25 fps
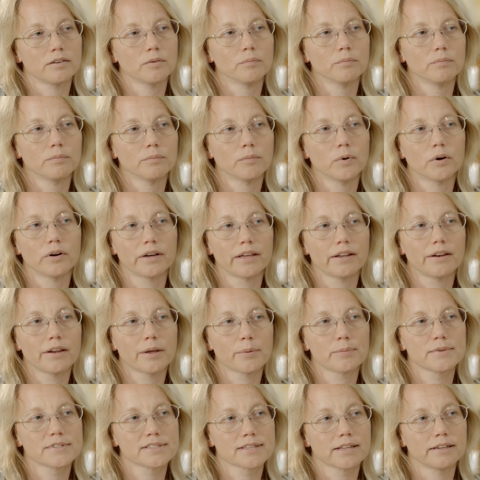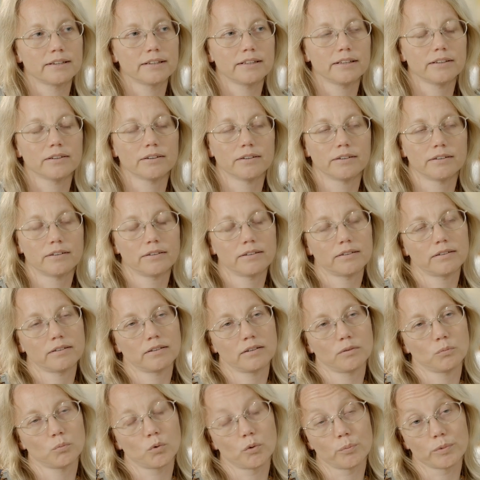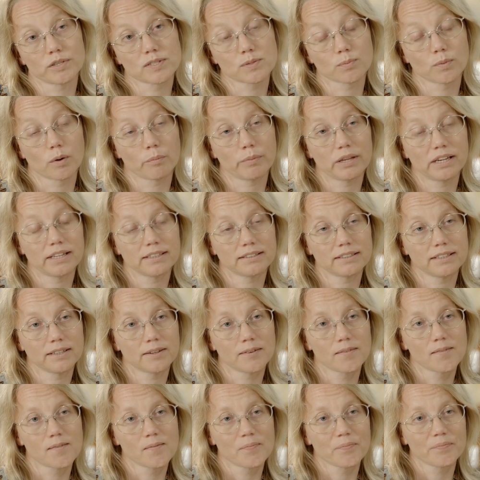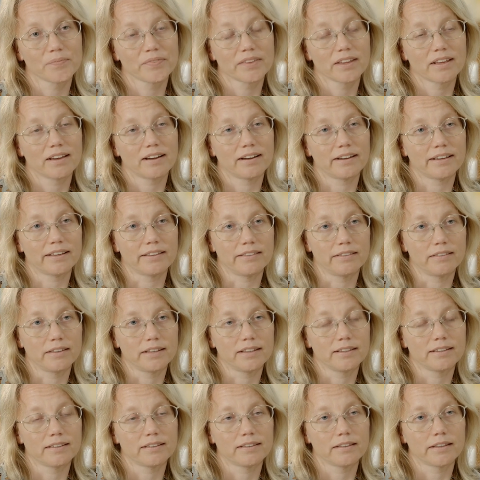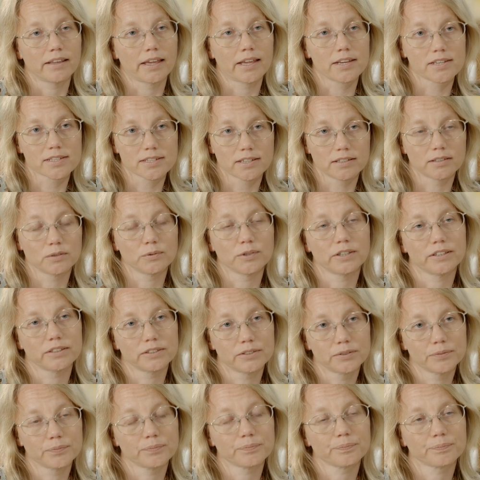a more in-depth study on on women's mobility in the ancient world